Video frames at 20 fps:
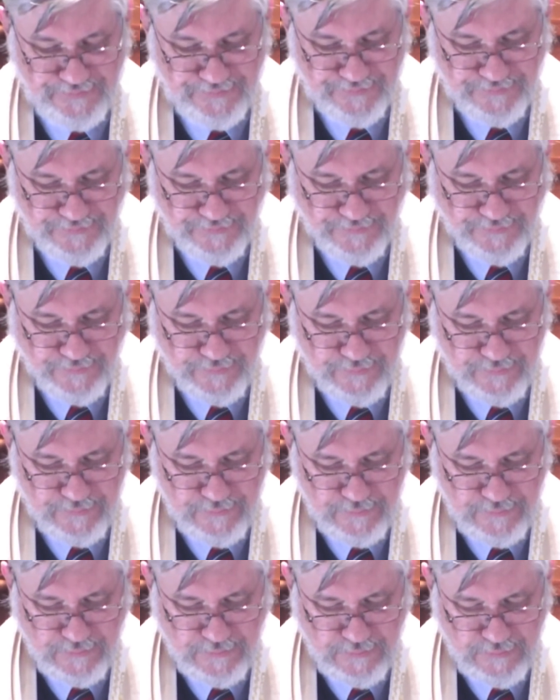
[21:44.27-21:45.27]

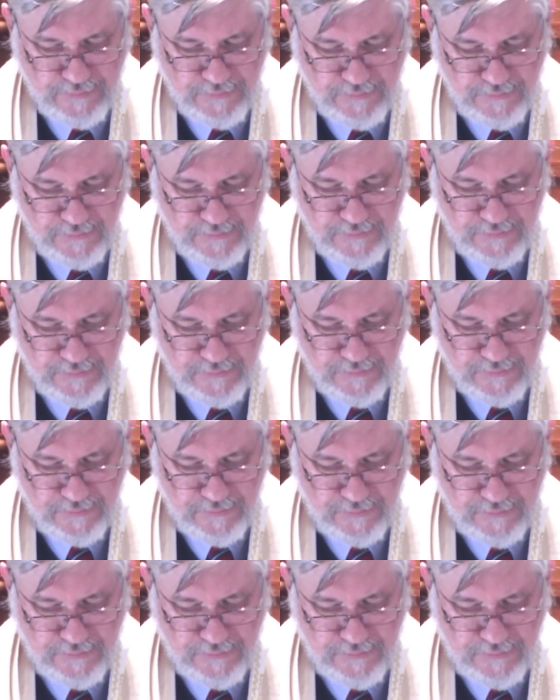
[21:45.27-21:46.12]
Nobody speaks.